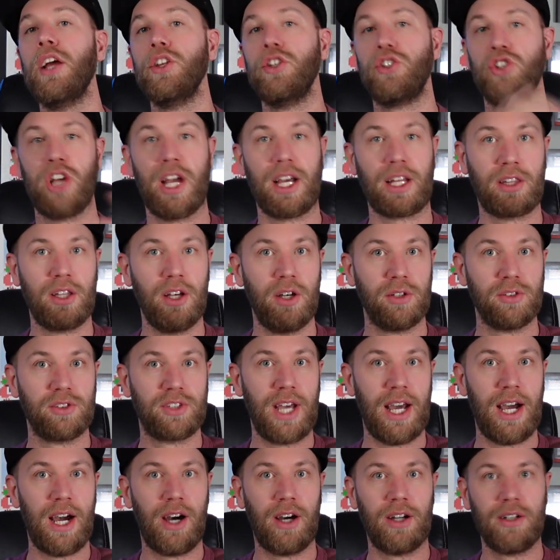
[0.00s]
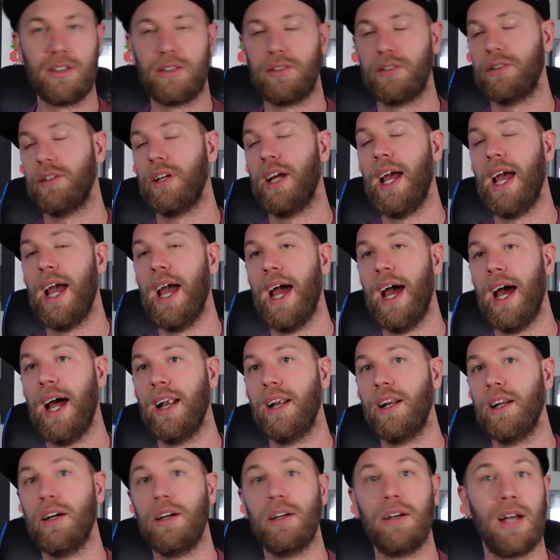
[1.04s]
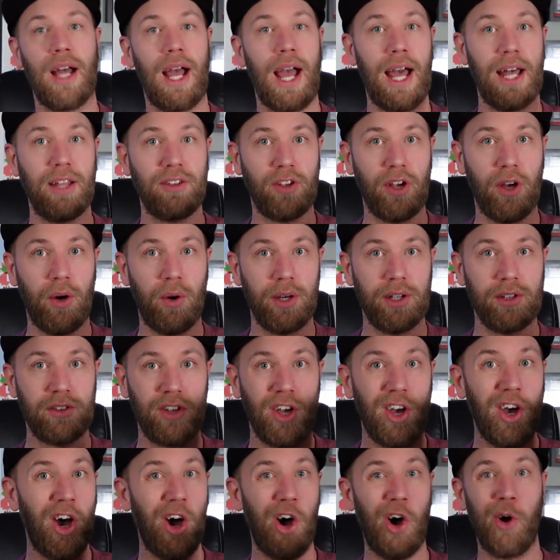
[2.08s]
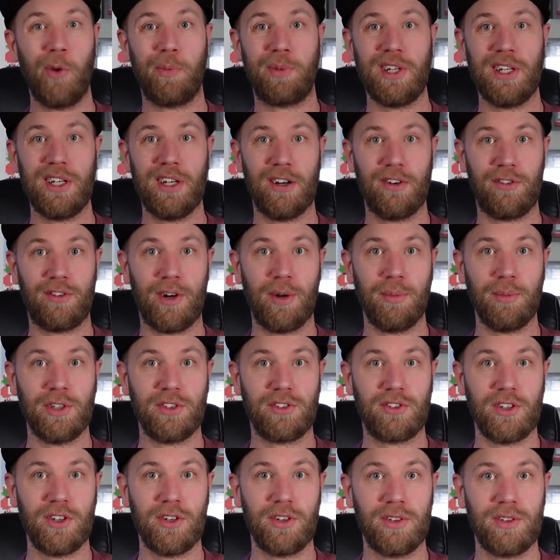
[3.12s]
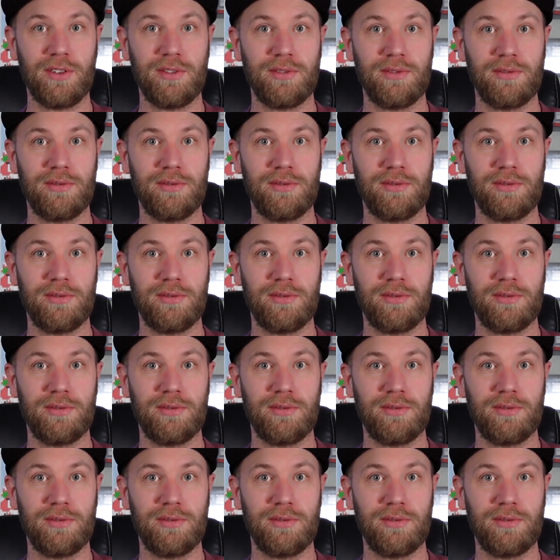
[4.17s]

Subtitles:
Check those out, and as always, hope to hear from you soon.